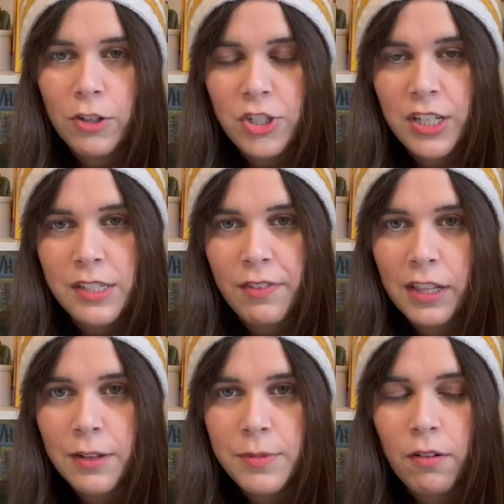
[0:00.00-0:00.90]
She
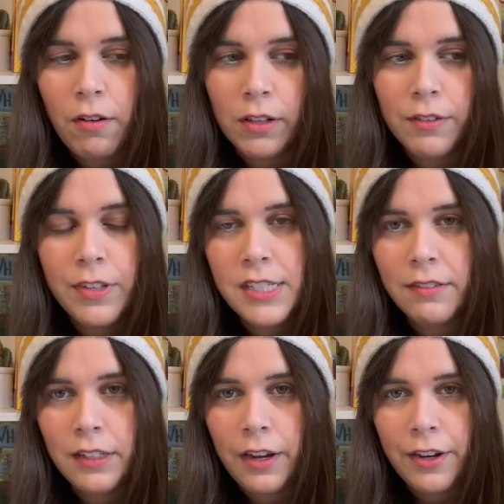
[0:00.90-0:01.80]
developed all of the
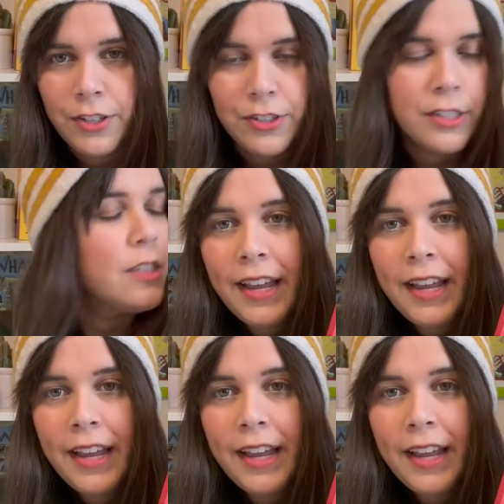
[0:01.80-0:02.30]
7 characters.